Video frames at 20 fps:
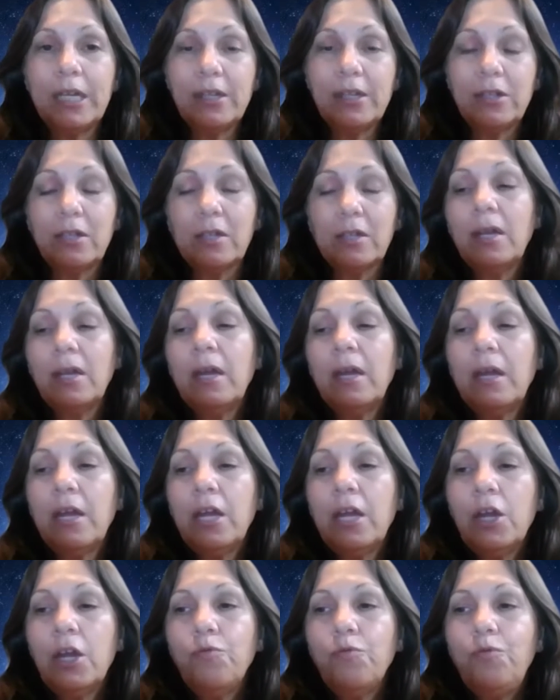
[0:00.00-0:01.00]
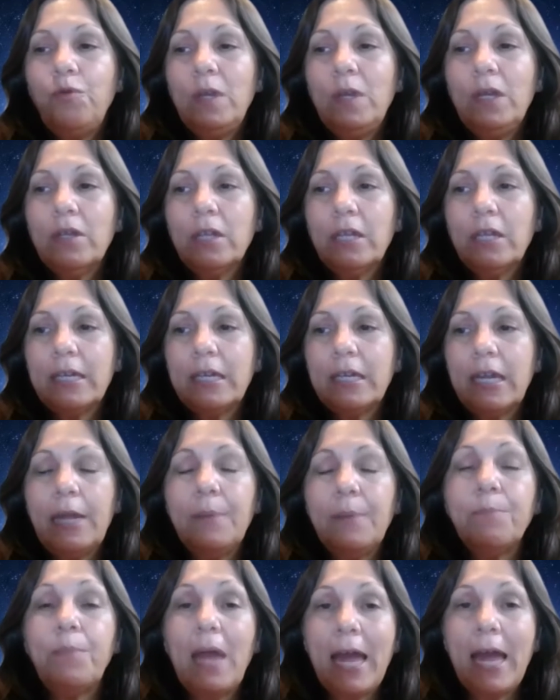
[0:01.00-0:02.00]
with feeling
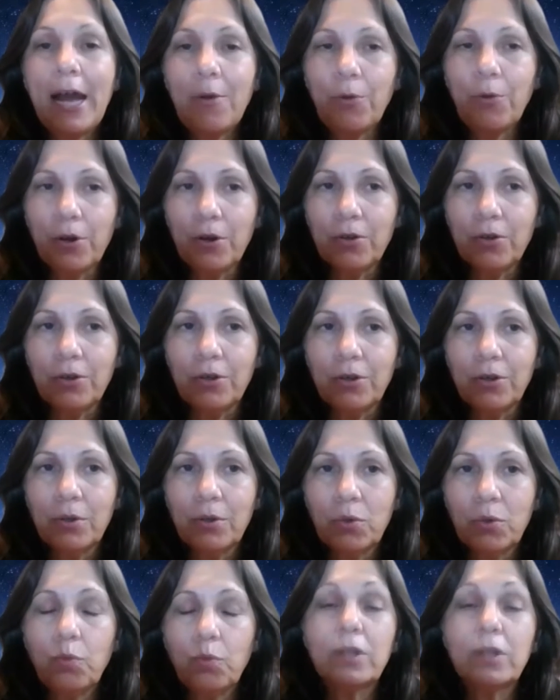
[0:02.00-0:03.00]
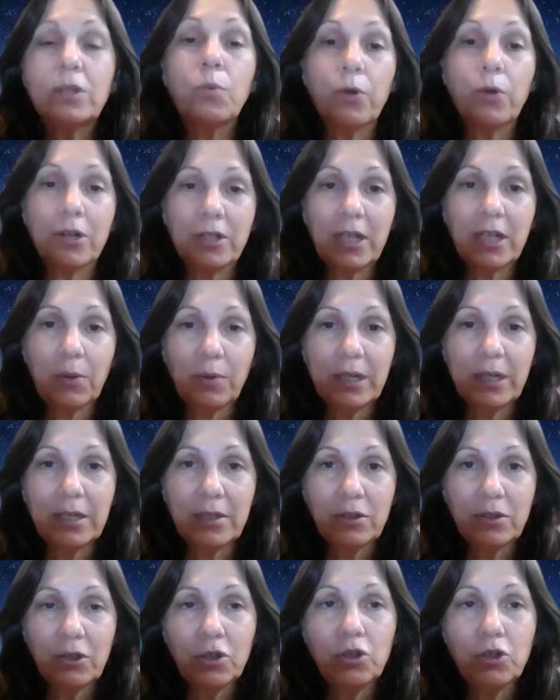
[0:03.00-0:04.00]
empowered with the work that we
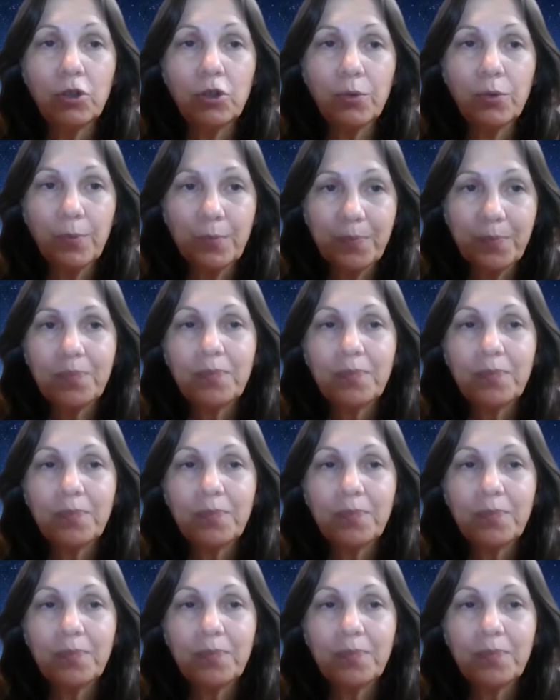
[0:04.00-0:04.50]
need to do.